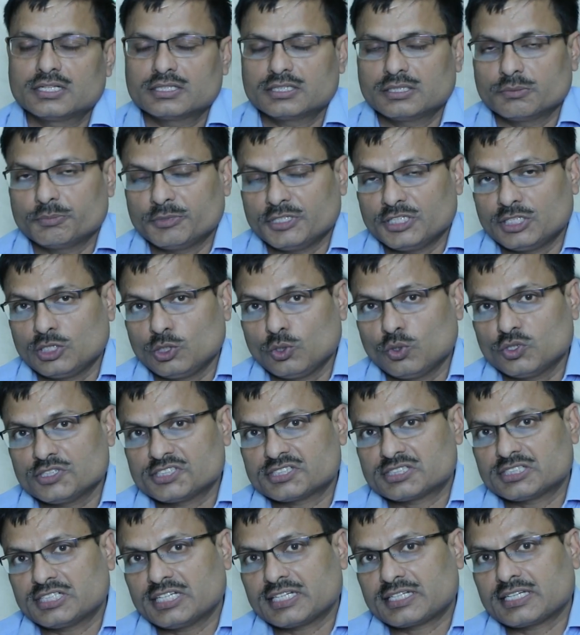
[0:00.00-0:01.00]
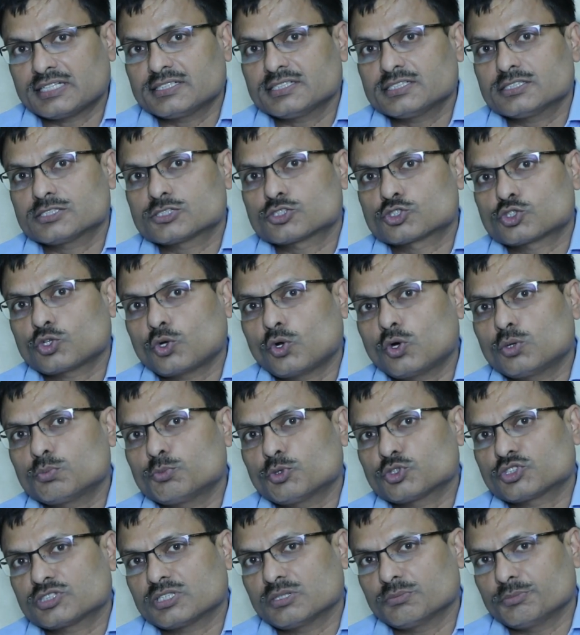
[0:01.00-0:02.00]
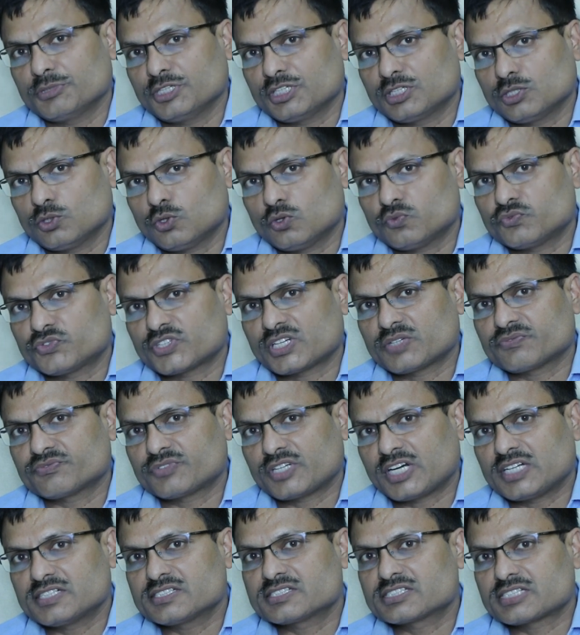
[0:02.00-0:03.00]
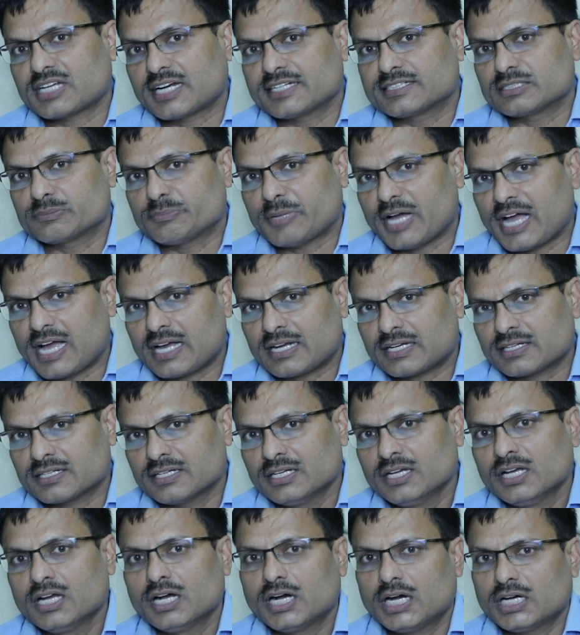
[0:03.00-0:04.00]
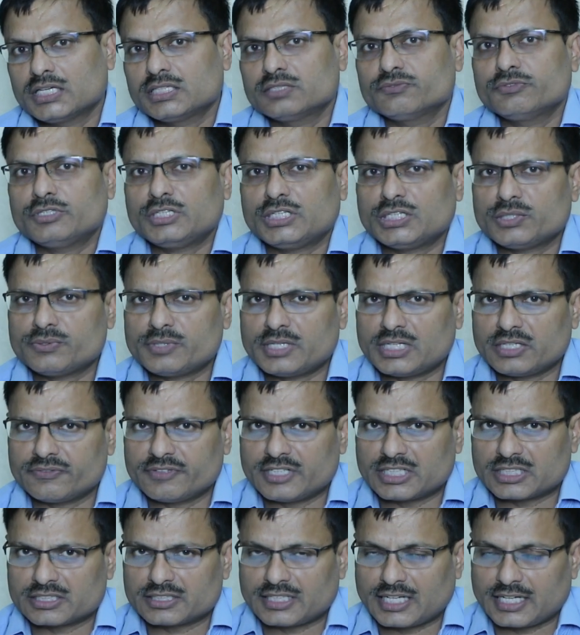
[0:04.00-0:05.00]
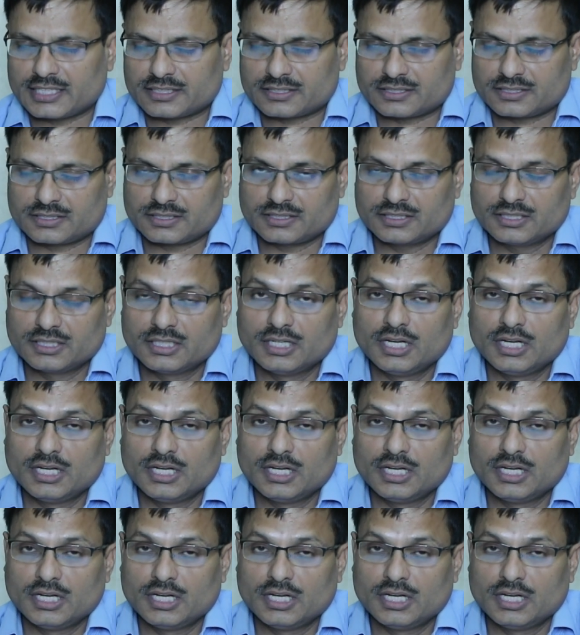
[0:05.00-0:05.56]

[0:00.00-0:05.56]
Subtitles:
The video is taken in slow motion video from front, side, back, and we evaluate that.